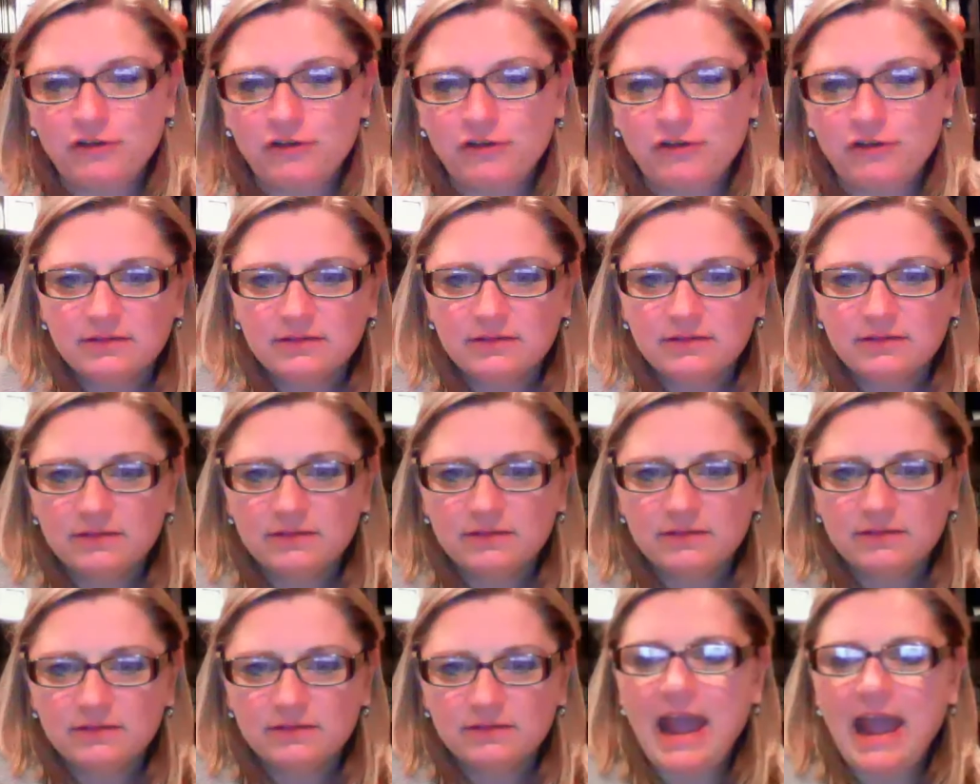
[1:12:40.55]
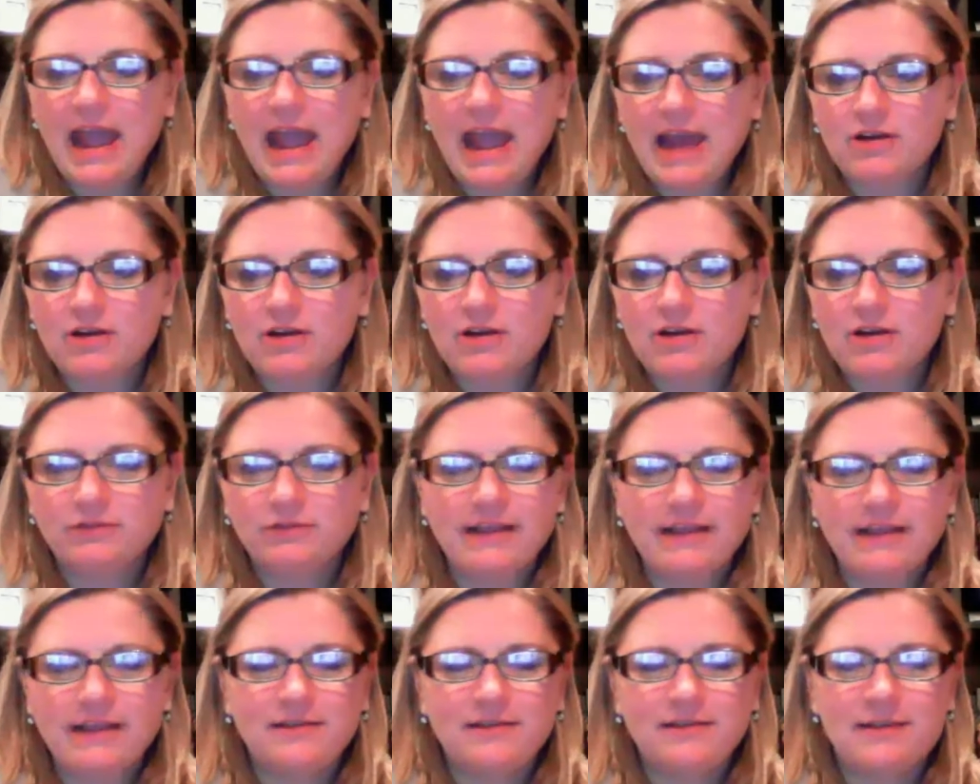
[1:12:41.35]
Right? Today I had a
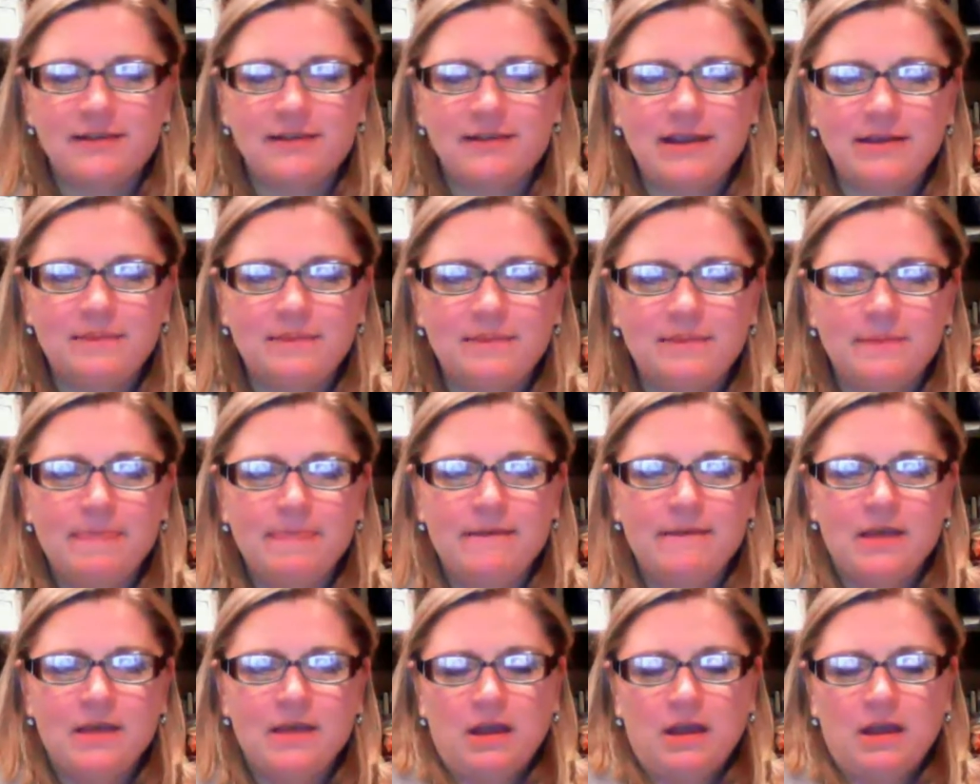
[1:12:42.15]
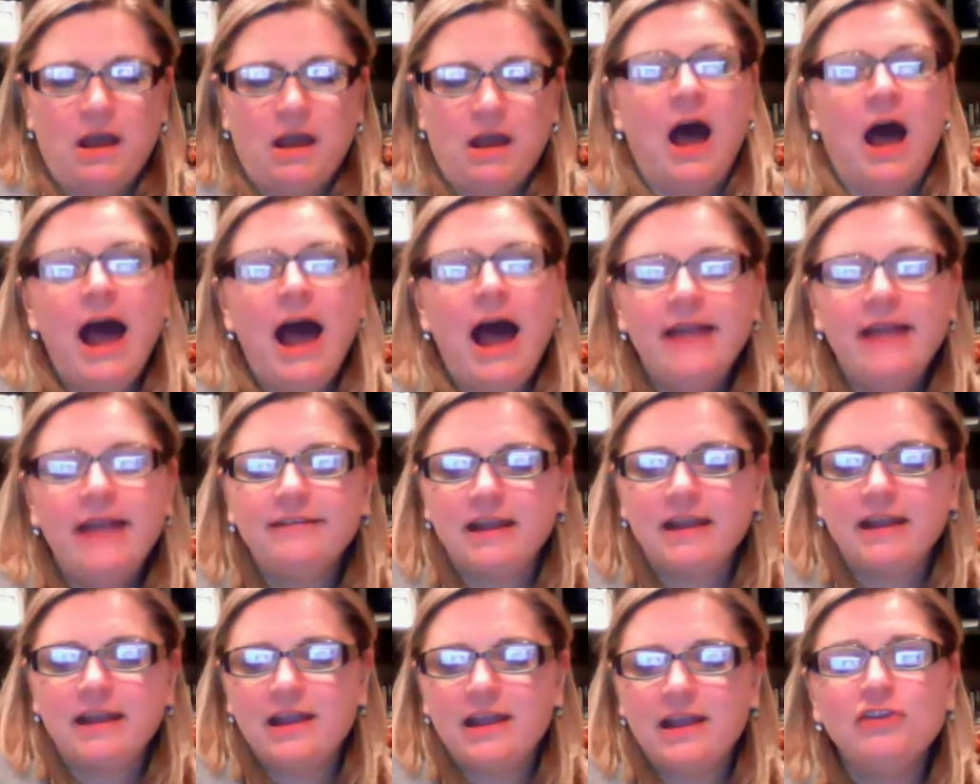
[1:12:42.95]
girl write to me,
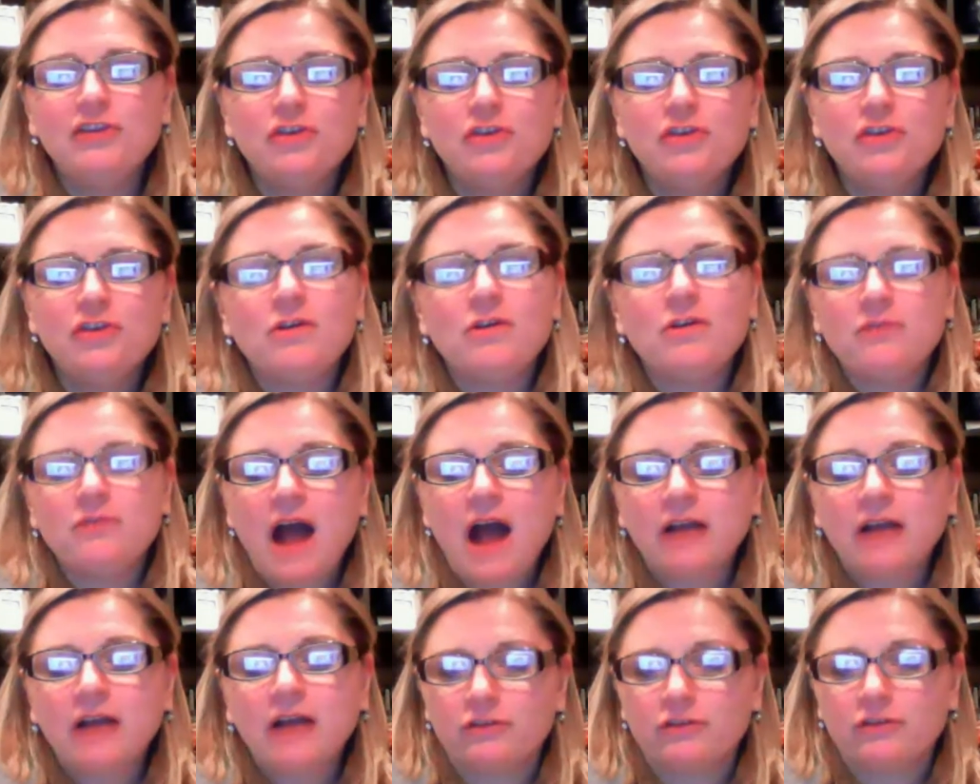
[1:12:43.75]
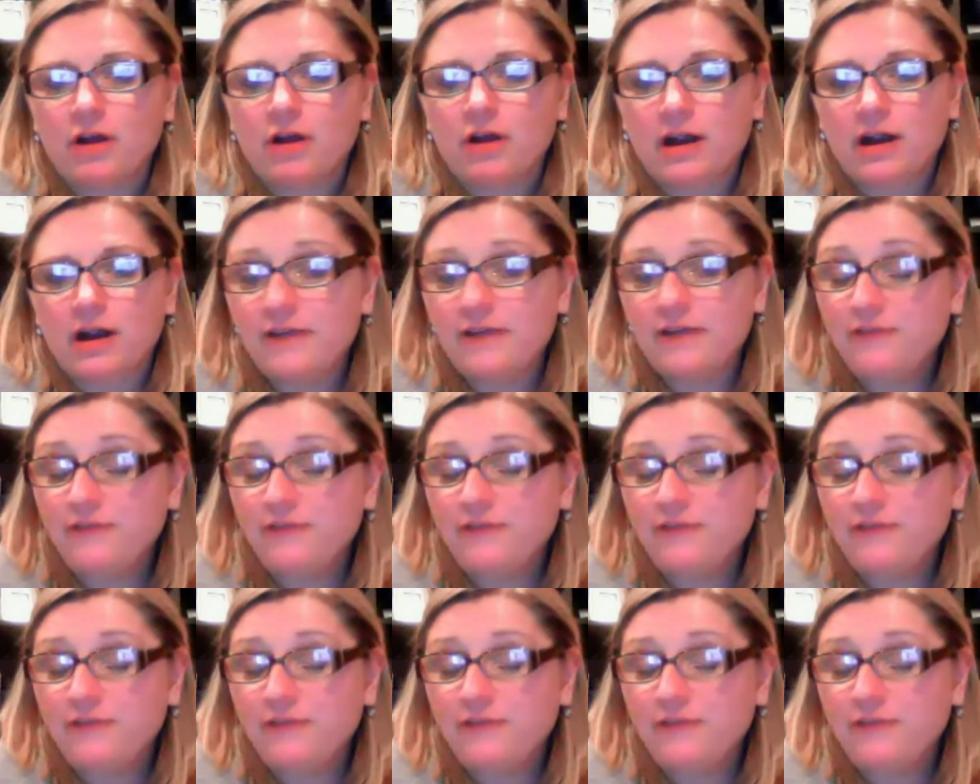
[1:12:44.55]
hi Diane, you're a rock star.